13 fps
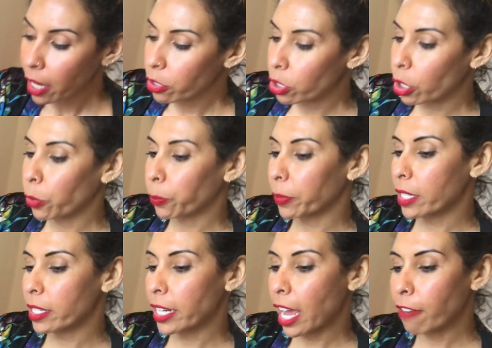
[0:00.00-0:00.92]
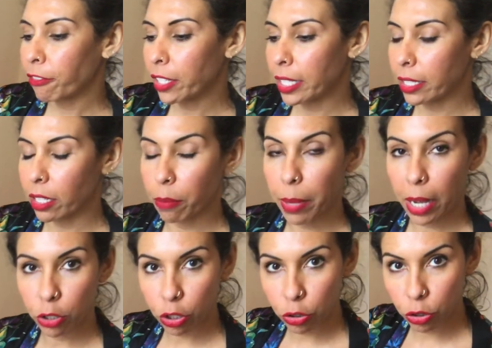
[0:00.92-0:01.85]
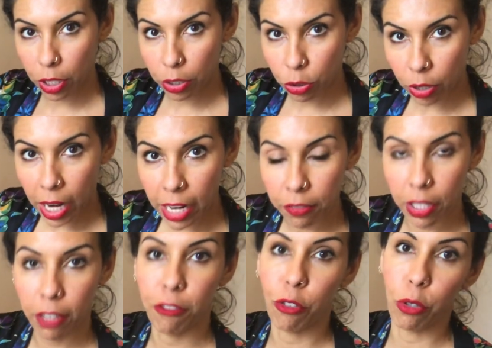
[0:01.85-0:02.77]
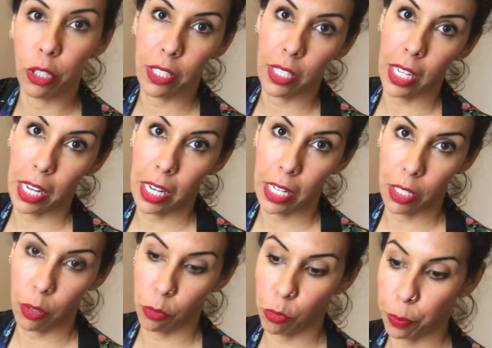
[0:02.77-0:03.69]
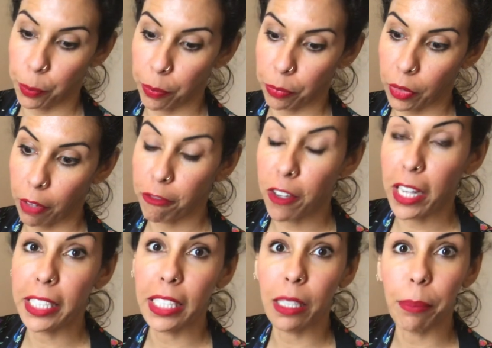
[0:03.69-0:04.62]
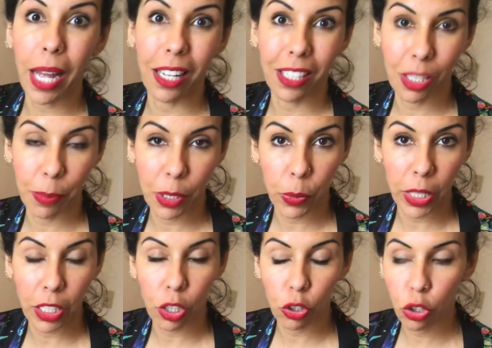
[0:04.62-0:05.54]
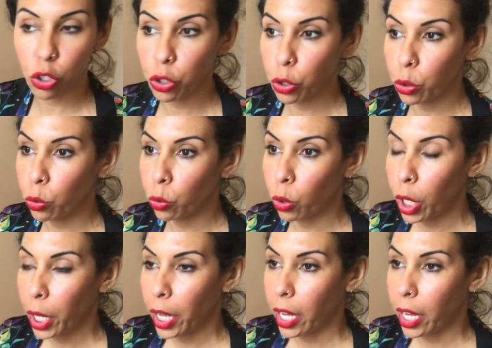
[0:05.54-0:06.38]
So the staff is about the driving force and finding the balance between two